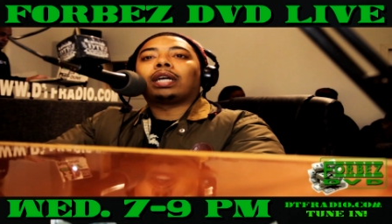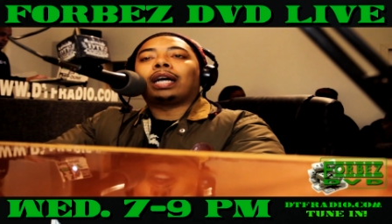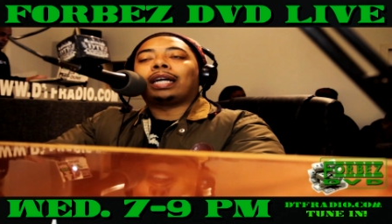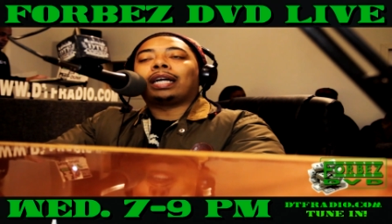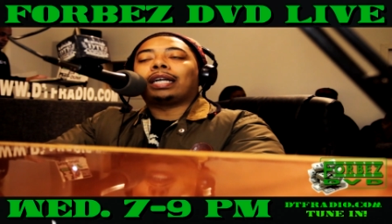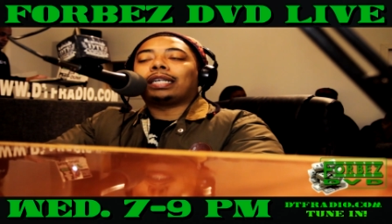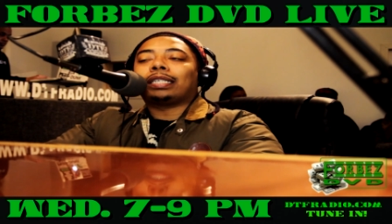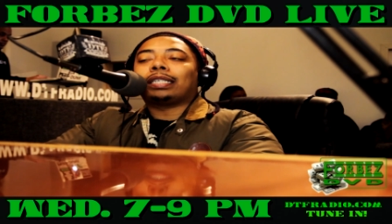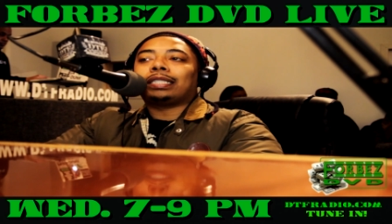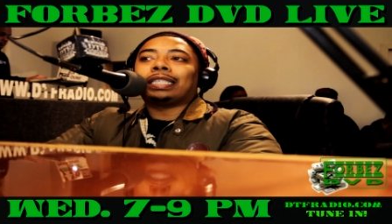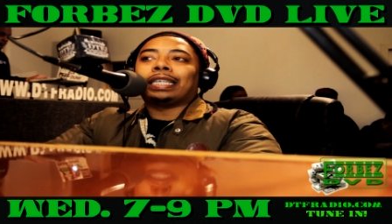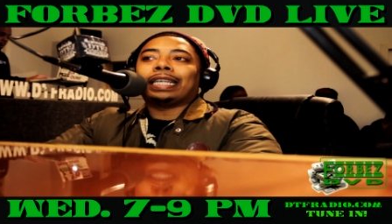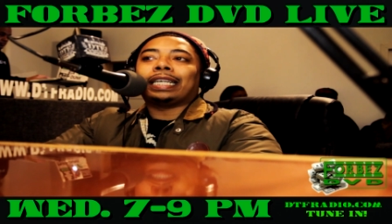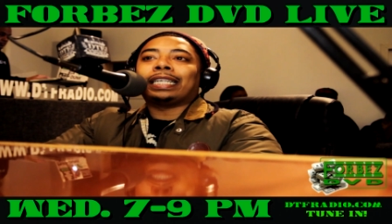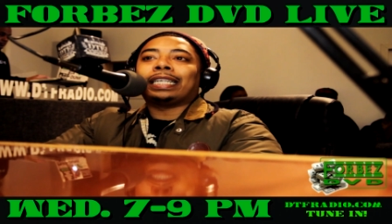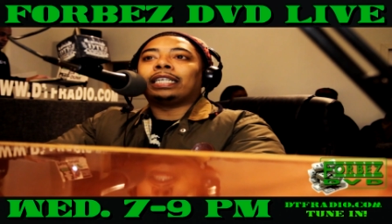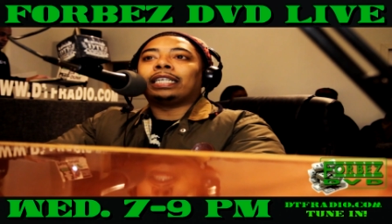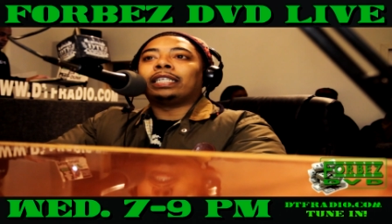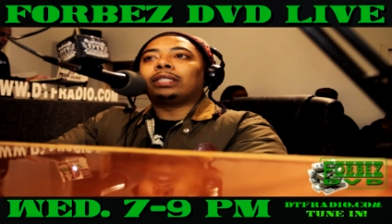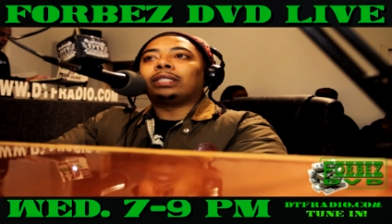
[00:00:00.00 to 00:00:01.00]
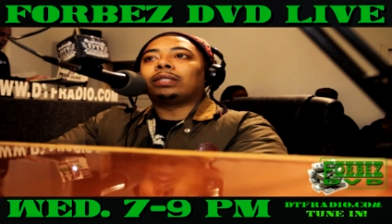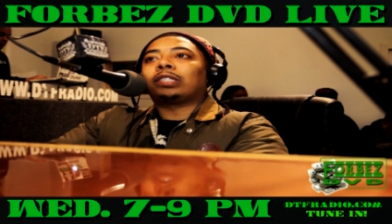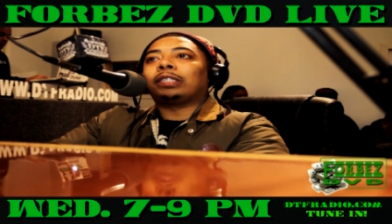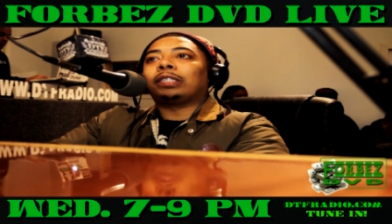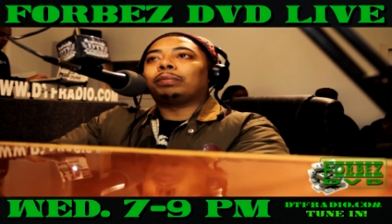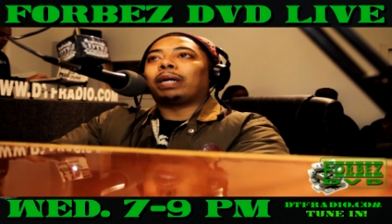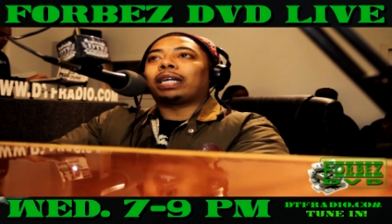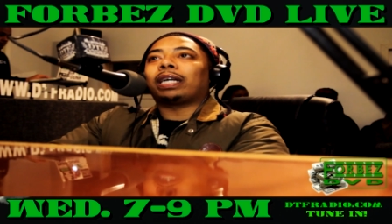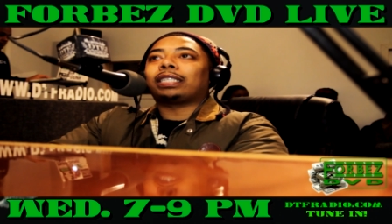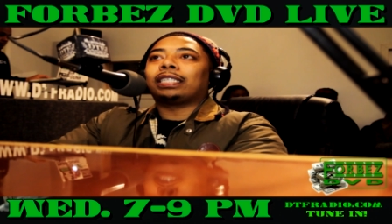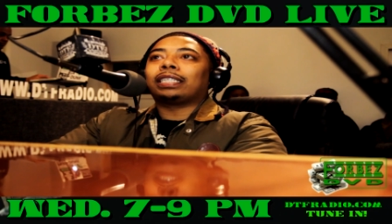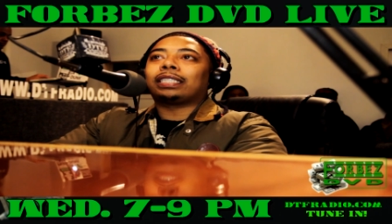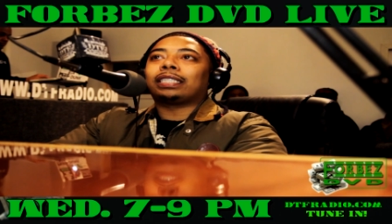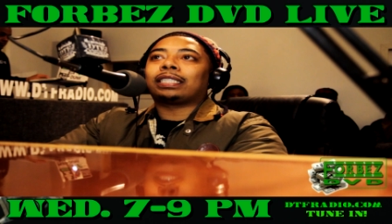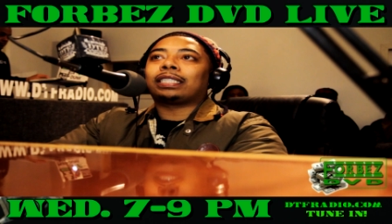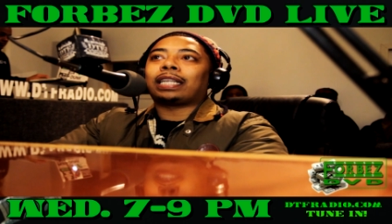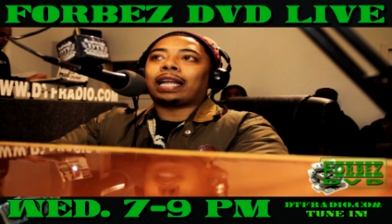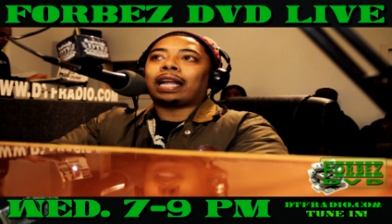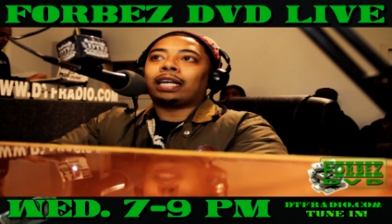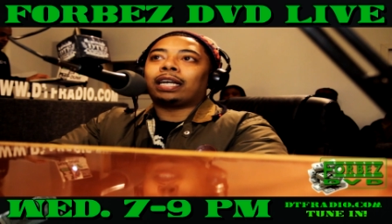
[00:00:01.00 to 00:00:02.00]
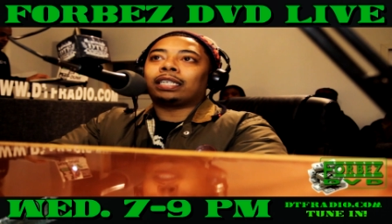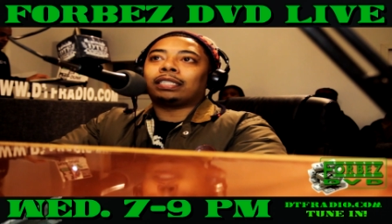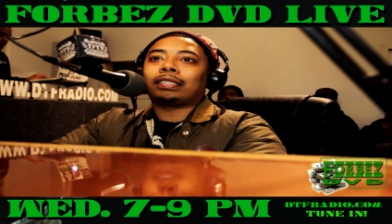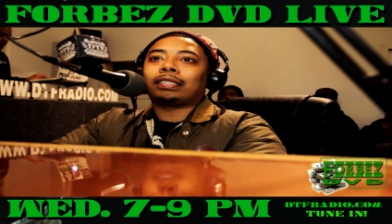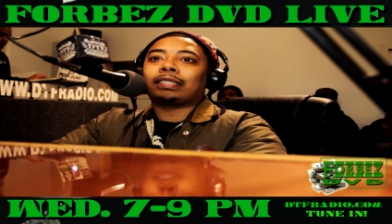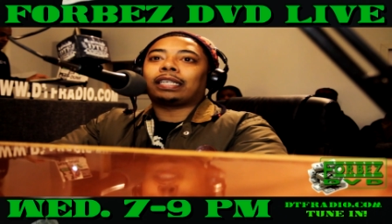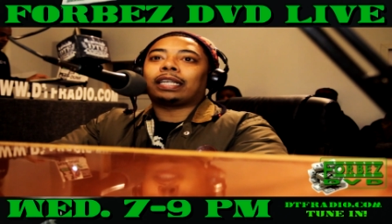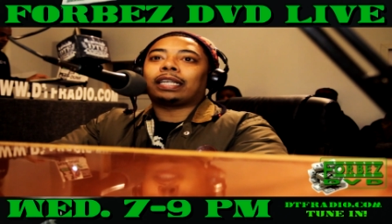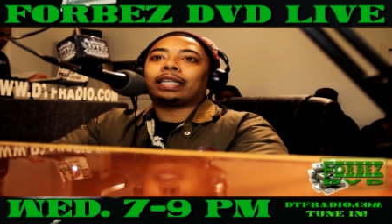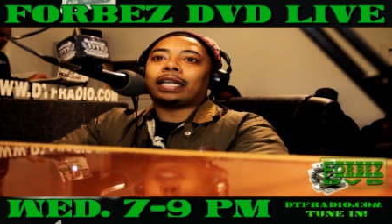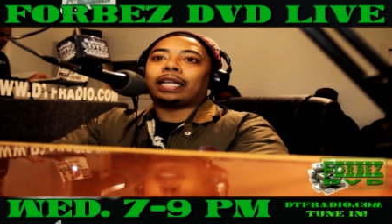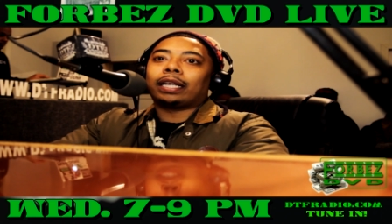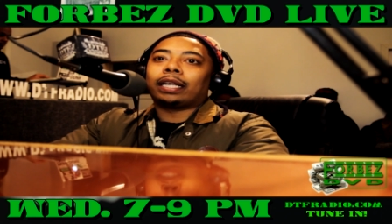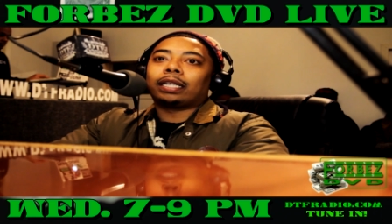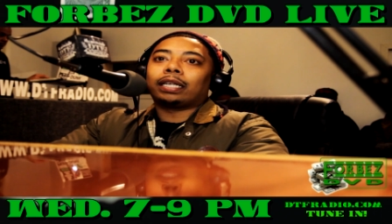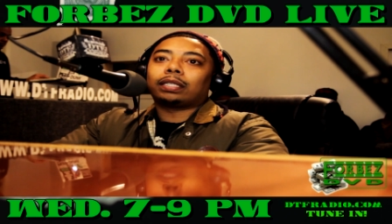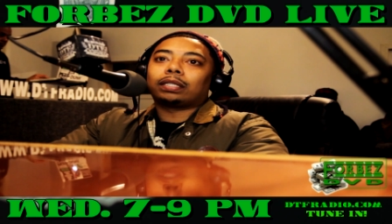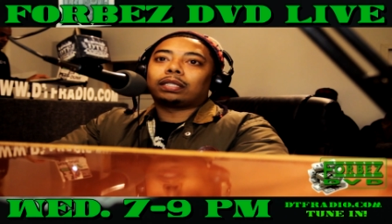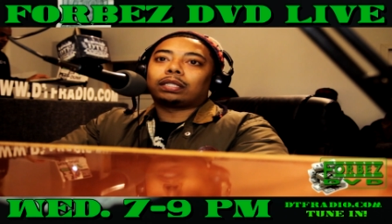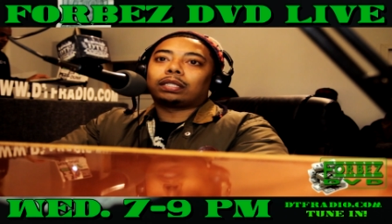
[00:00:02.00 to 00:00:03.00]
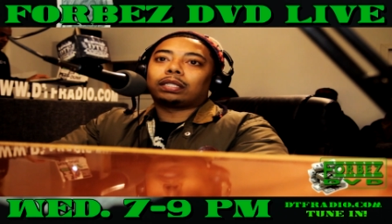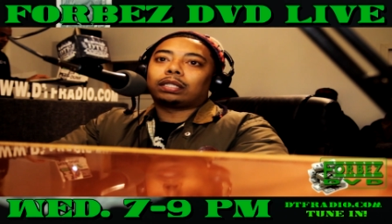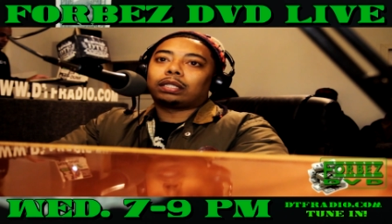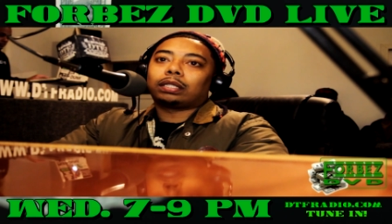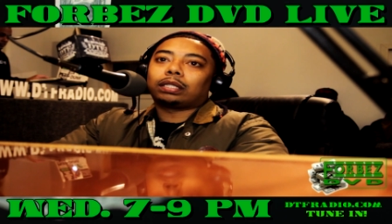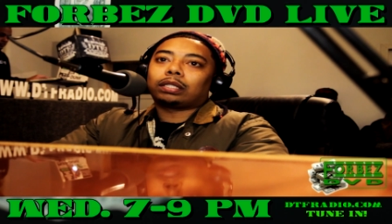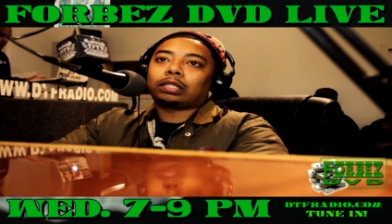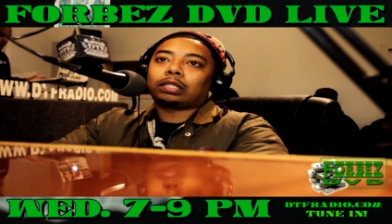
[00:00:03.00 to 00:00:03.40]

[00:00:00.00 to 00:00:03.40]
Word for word: I, yeah, and, and, see, my thing is that I understand that. Okay.